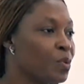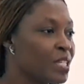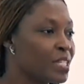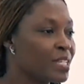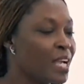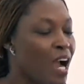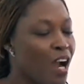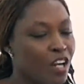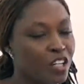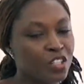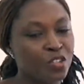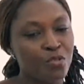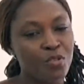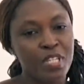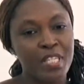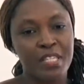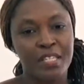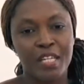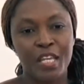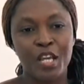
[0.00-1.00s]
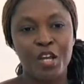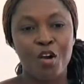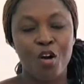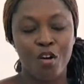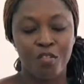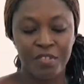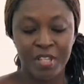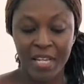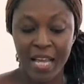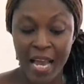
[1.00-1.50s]
It's characteristic
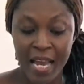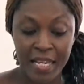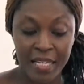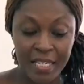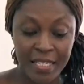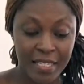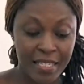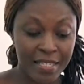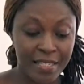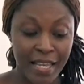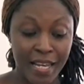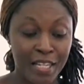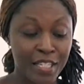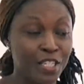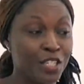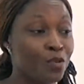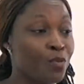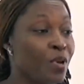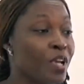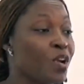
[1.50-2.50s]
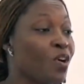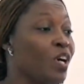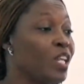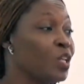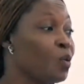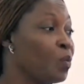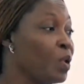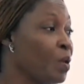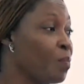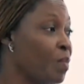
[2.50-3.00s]
of the Guyanese society going all
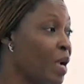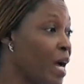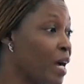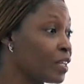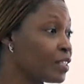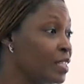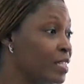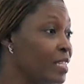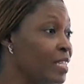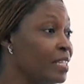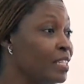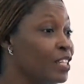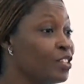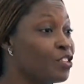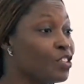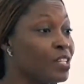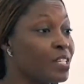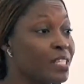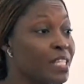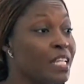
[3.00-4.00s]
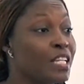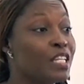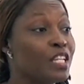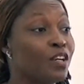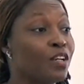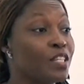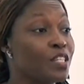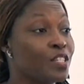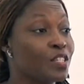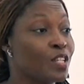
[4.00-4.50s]
the way back to the indigenous
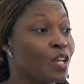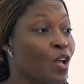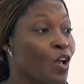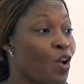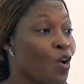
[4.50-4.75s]
Indians,